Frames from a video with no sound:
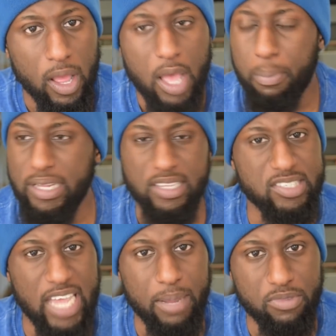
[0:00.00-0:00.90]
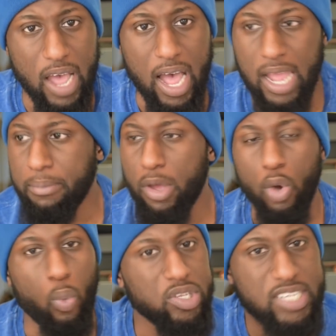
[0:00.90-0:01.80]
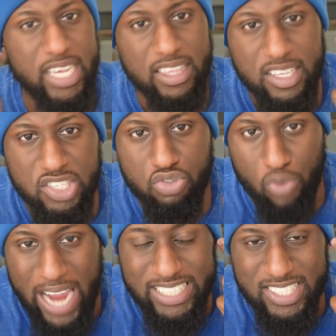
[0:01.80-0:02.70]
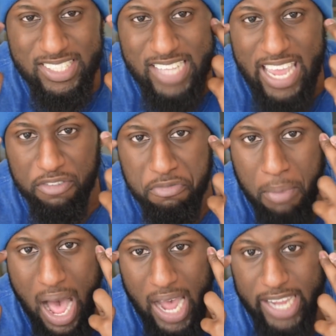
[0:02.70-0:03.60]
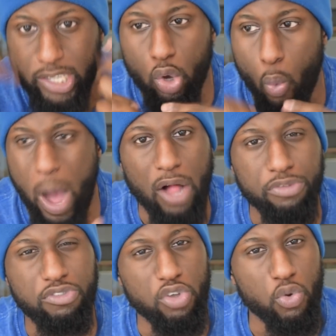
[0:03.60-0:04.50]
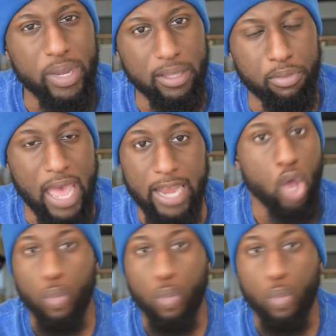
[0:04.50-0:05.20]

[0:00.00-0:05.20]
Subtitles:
But at the same time, was he in the right state of mind while doing that?